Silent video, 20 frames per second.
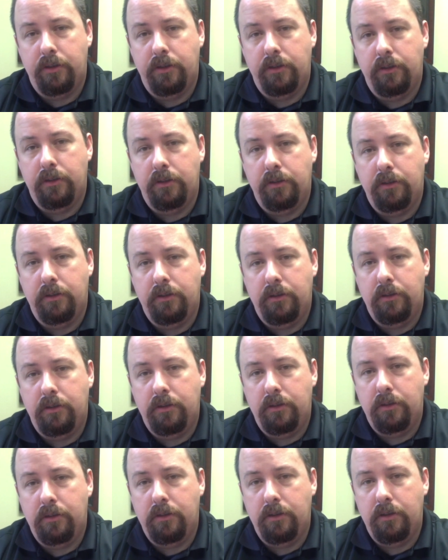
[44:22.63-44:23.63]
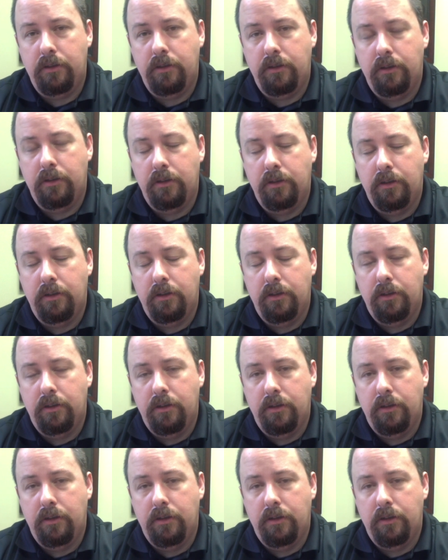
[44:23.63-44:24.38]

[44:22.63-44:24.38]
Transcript: (silence)